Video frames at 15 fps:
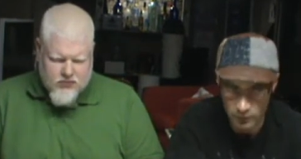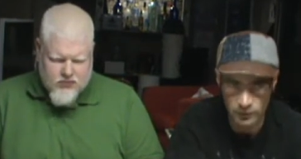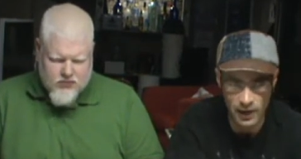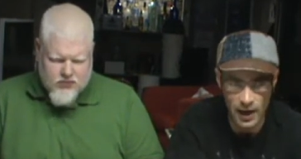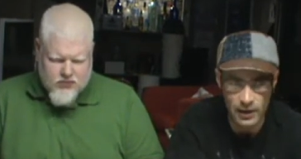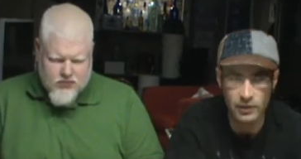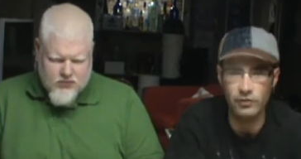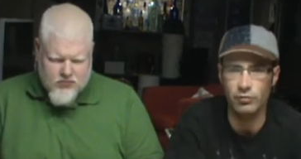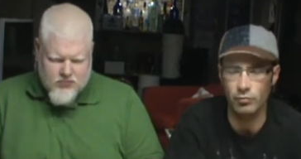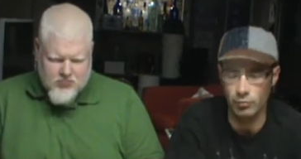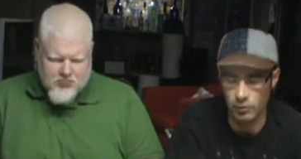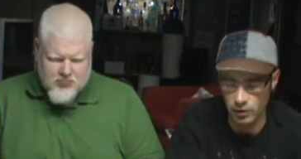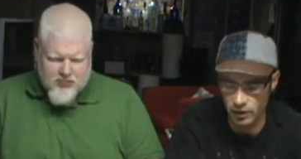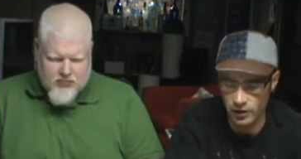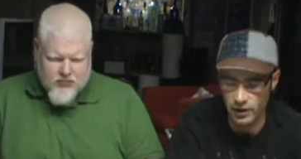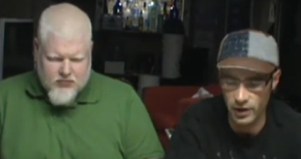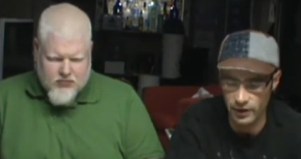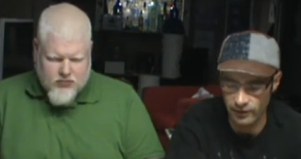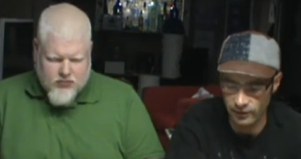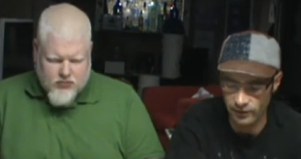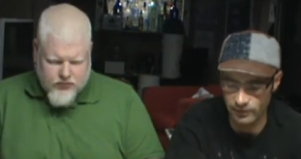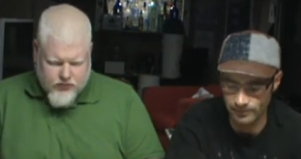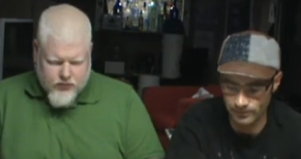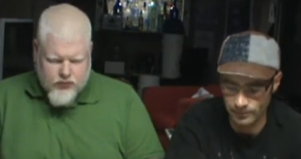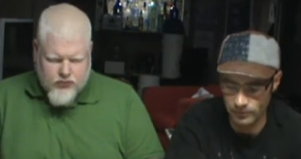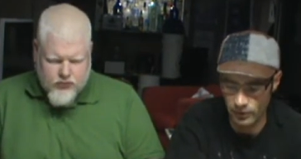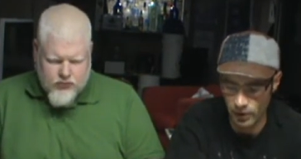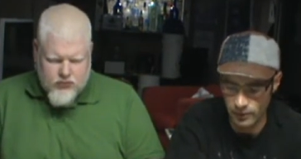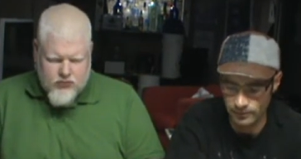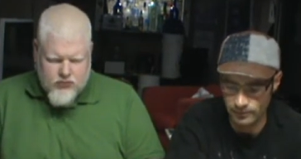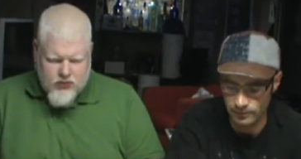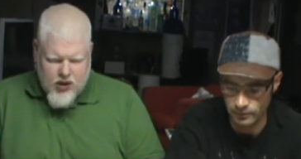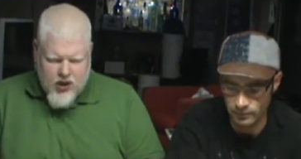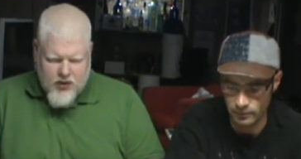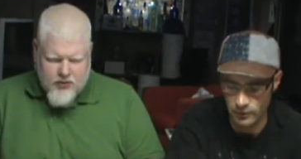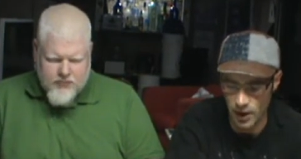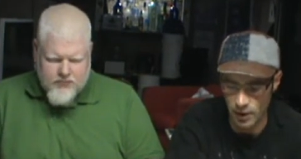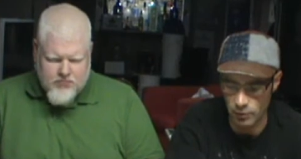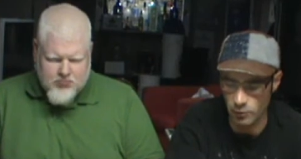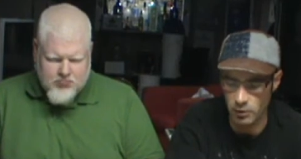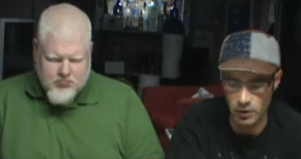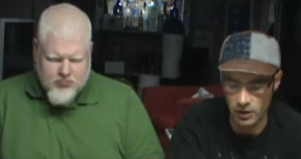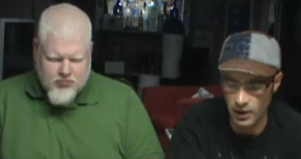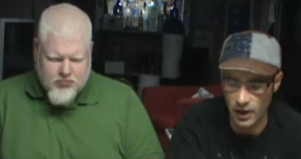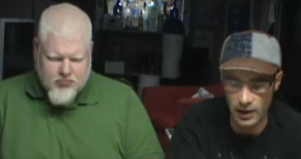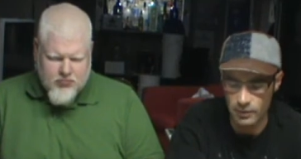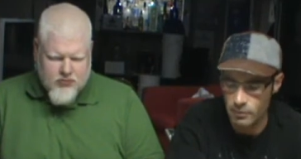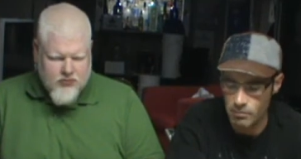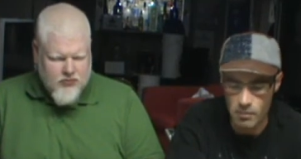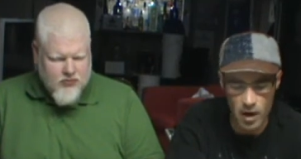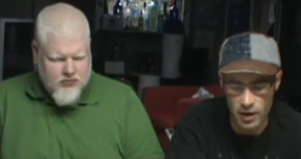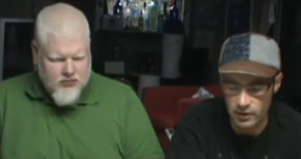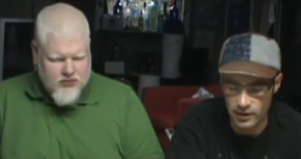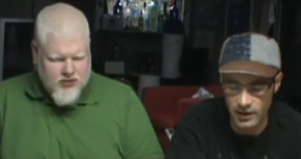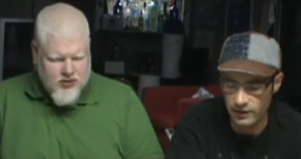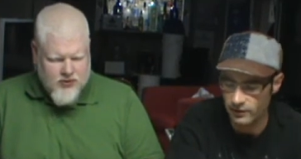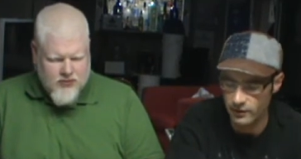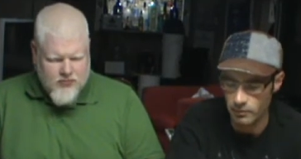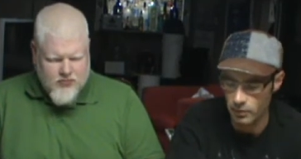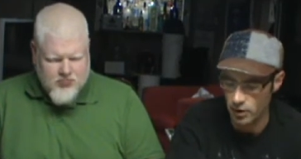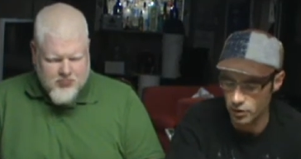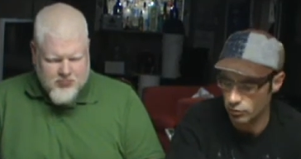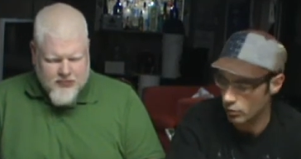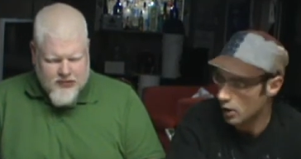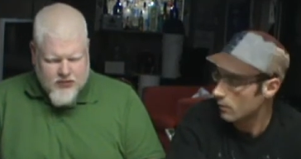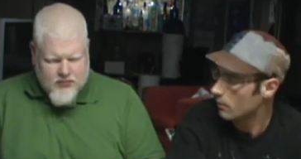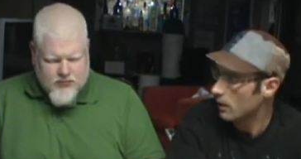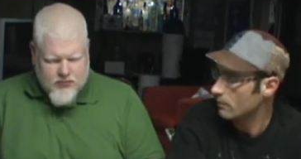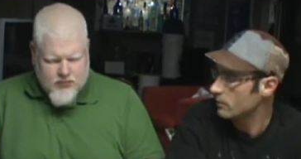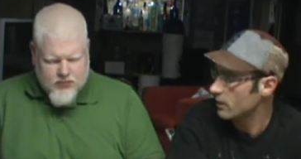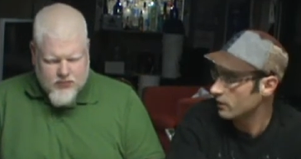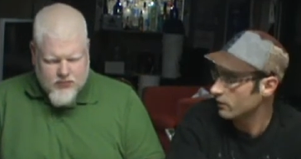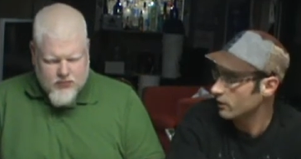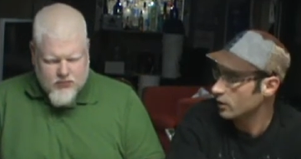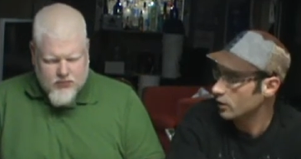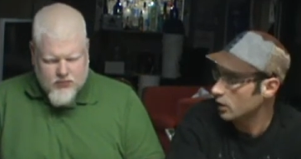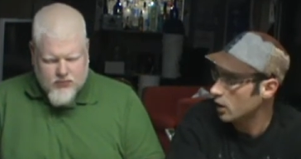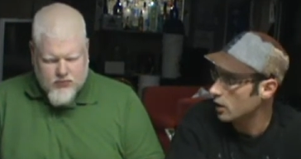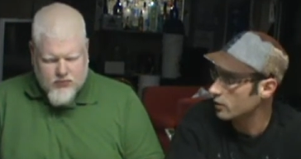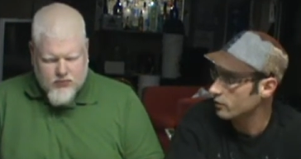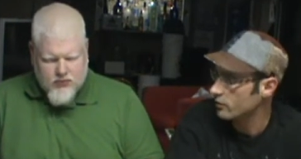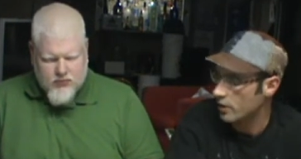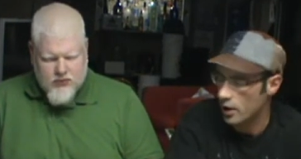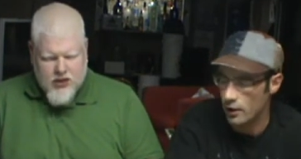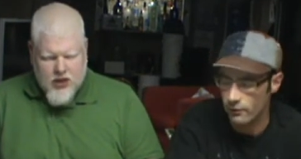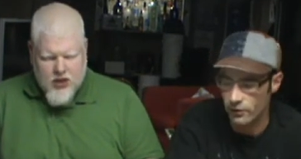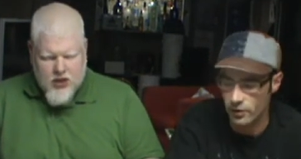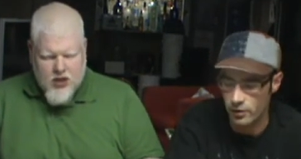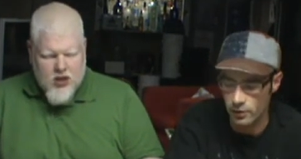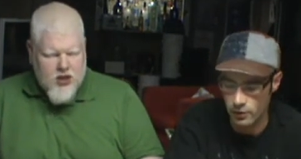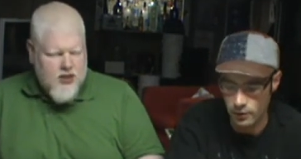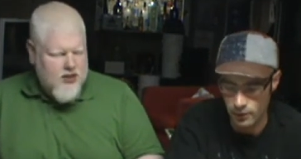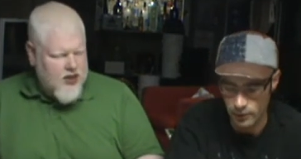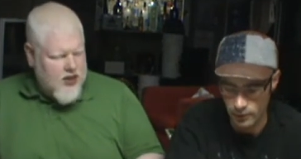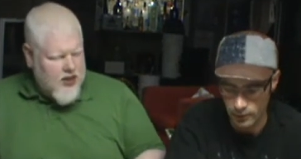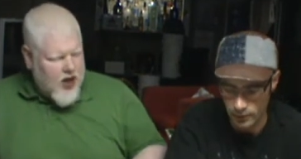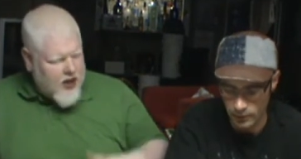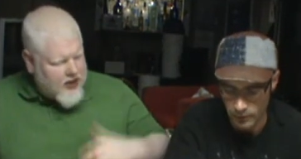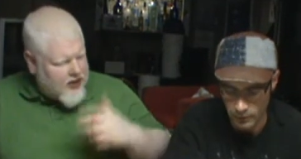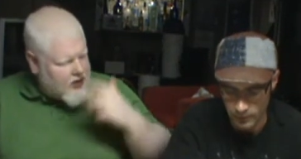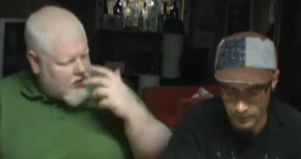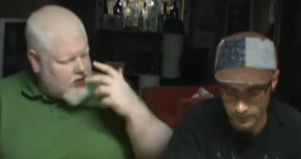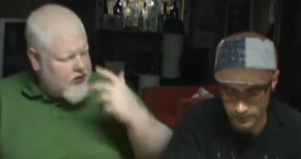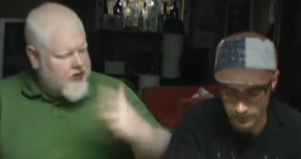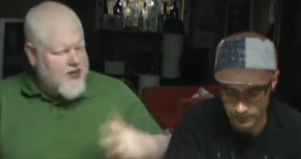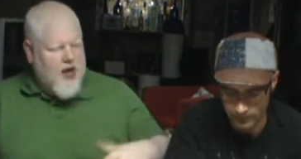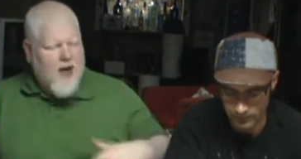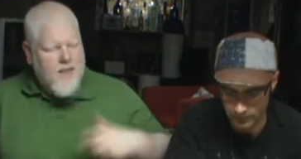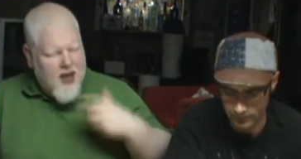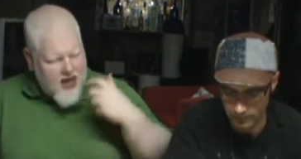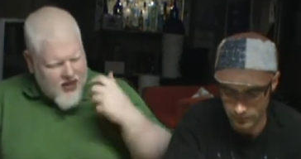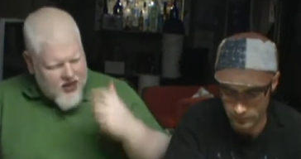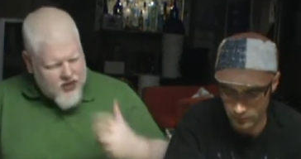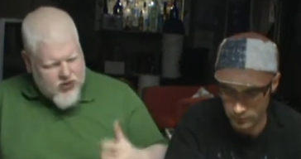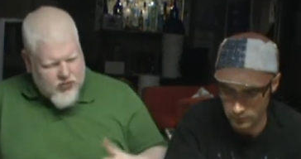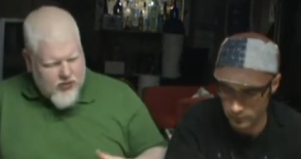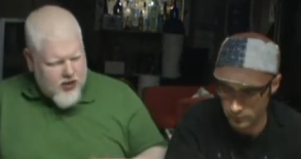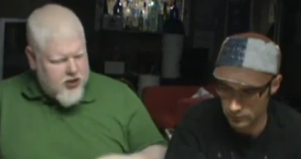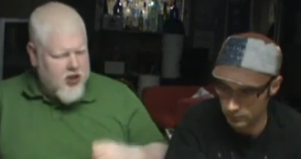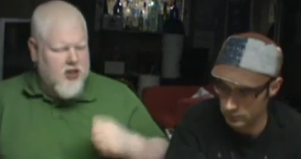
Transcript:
Speaker 1: That is really nice. I really... I'm not tasting much rum. I'm tasting a lot of toffee. See, I think the only reason I'm getting it so much